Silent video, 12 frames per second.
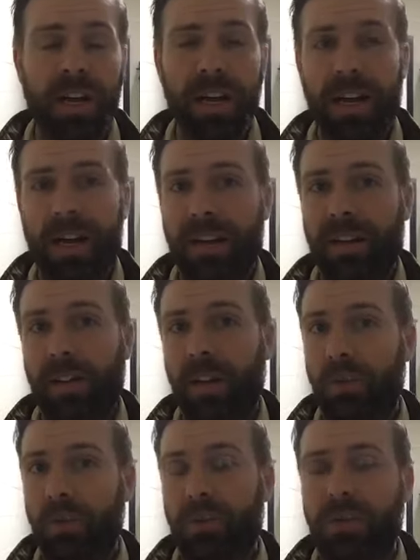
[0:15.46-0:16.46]
uh, a
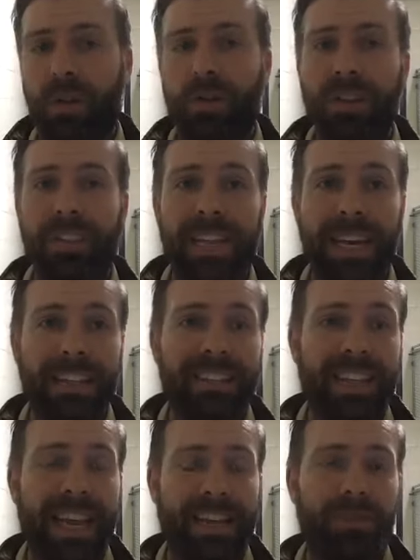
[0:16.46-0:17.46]
lover of coating science, to
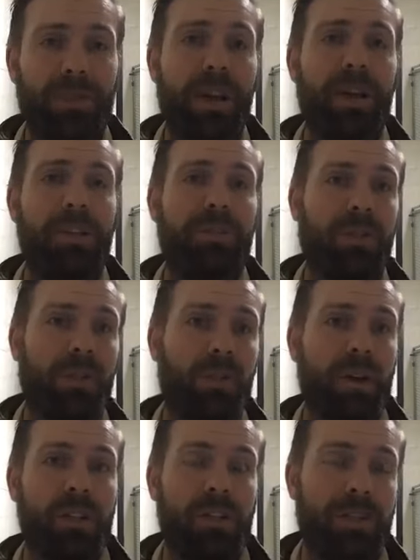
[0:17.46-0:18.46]
answer any of your
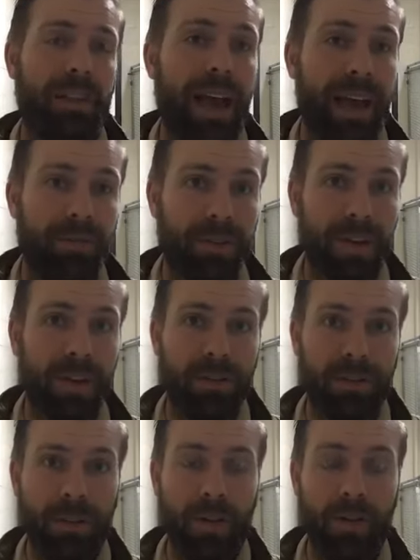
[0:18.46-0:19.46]
questions live here.
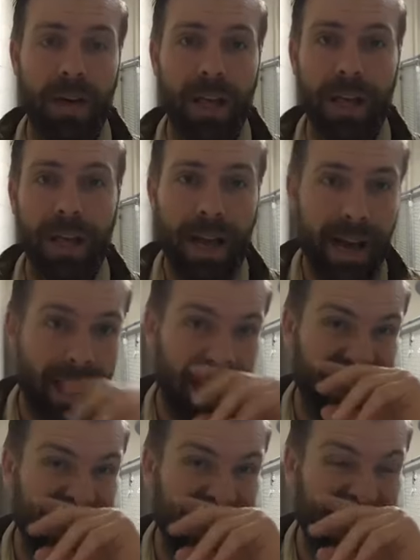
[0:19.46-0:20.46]
So, uh,
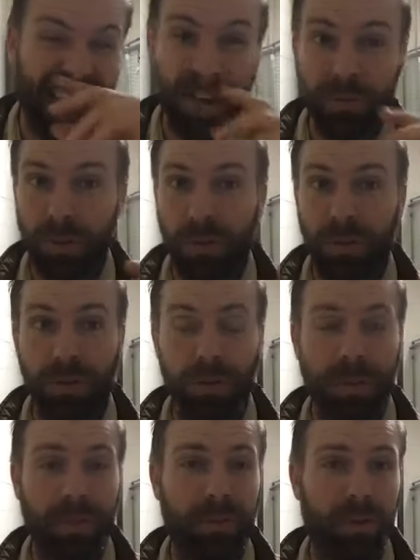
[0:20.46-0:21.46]
Today we're doing a little
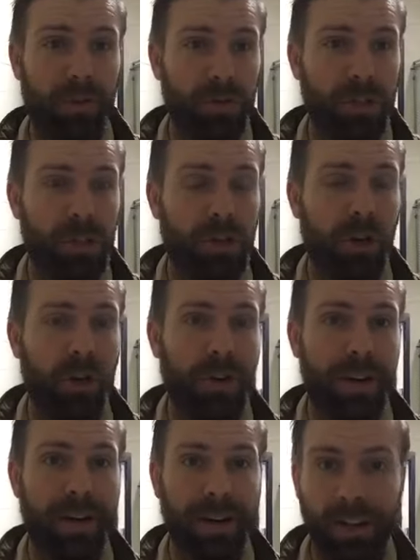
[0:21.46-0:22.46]
bit of an early show.
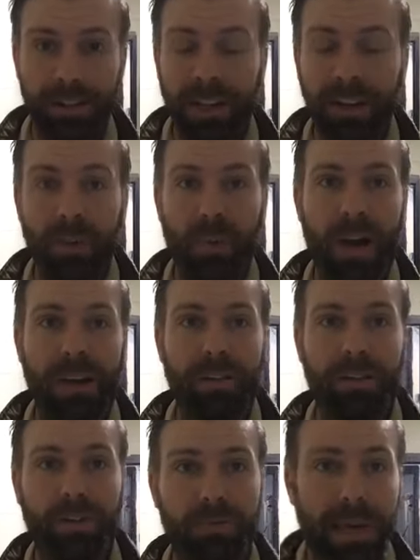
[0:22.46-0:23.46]
Uh, I'll tell you why in a
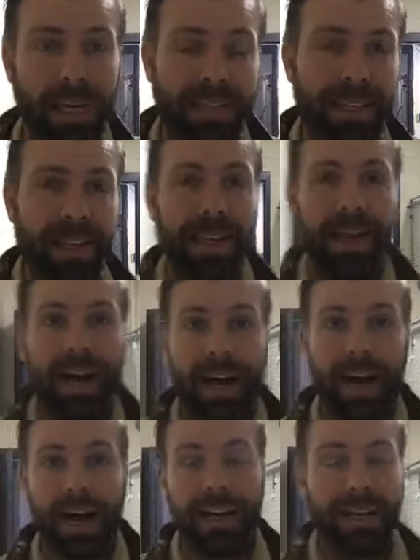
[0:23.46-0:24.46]
little bit. Uh,
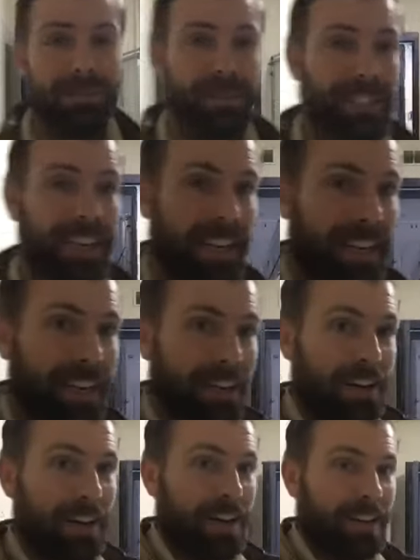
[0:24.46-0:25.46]
I am sitting
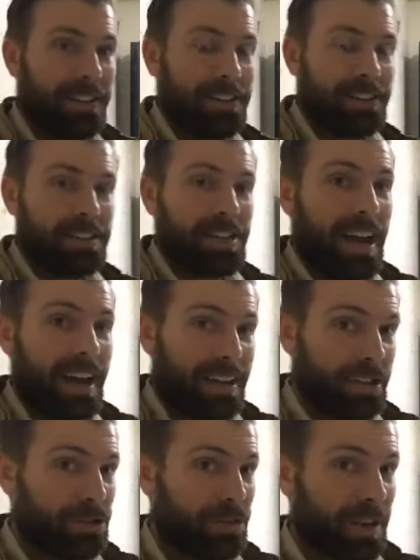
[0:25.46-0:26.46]
here. Uh, this is not a
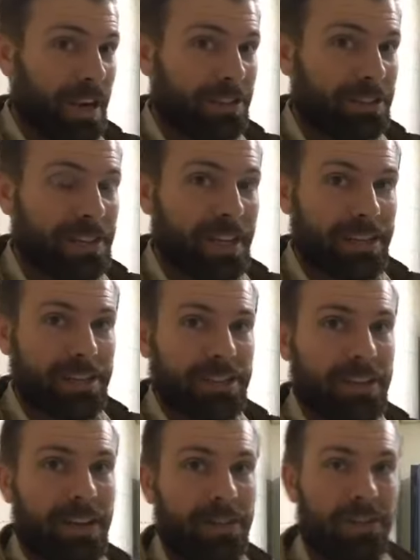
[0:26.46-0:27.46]
juvenile detention
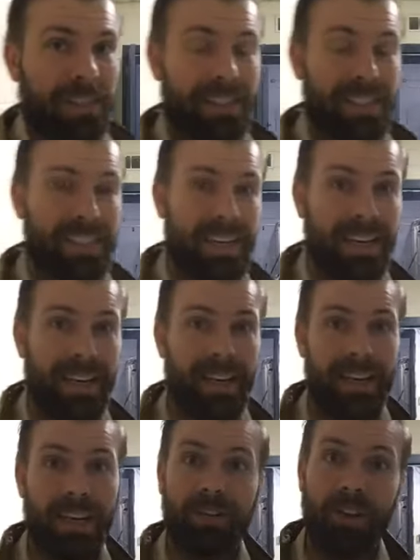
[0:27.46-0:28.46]
center. This is
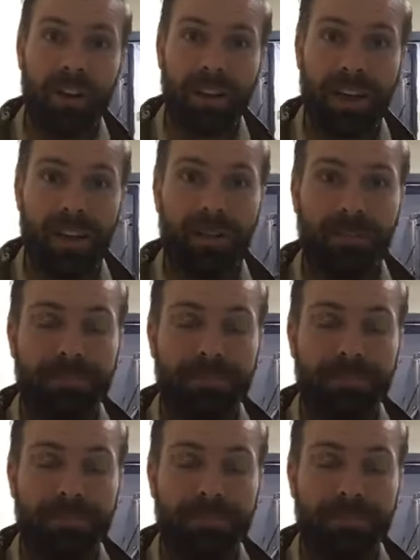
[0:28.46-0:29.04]
uh, a dog kennel